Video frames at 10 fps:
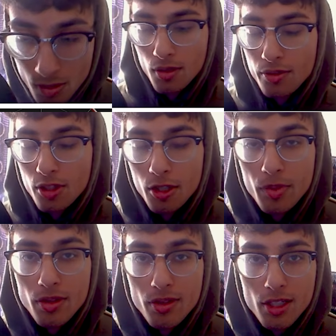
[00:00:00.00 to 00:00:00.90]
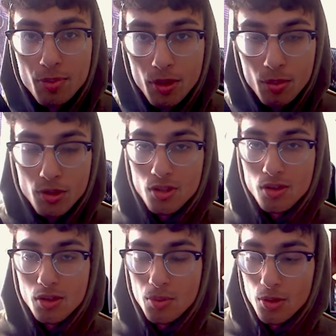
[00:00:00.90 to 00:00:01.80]
Left stick min, that's pretty much
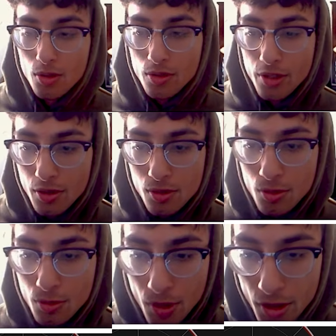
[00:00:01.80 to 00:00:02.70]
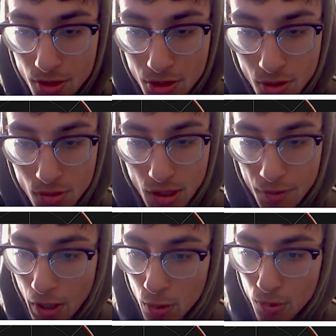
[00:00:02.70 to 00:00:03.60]
just gonna be your dead zone, right? So
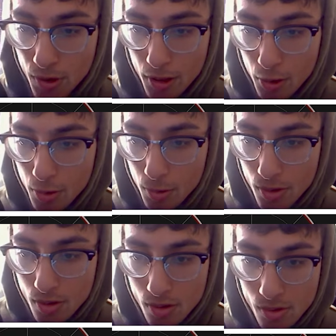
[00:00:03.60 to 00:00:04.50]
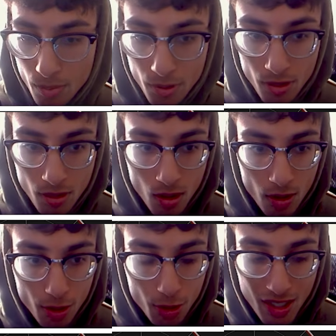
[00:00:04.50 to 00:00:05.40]
if I were to increase this number,
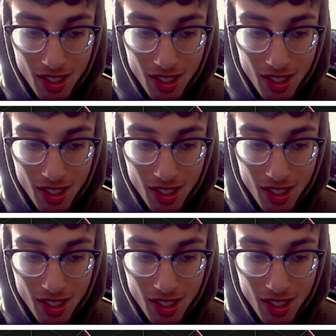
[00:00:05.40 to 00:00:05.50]
you